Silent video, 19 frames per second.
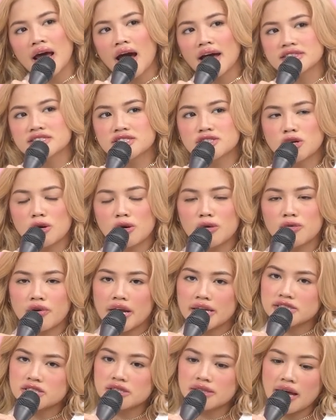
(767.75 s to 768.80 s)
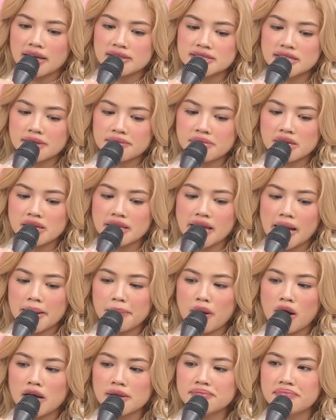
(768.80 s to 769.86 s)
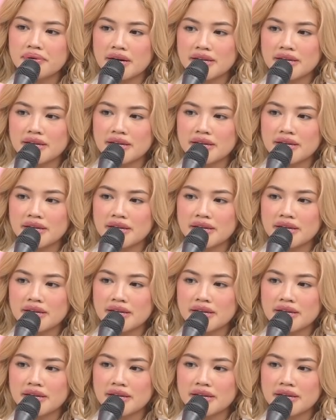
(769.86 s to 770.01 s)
And so Racer Dad sent me an iPod,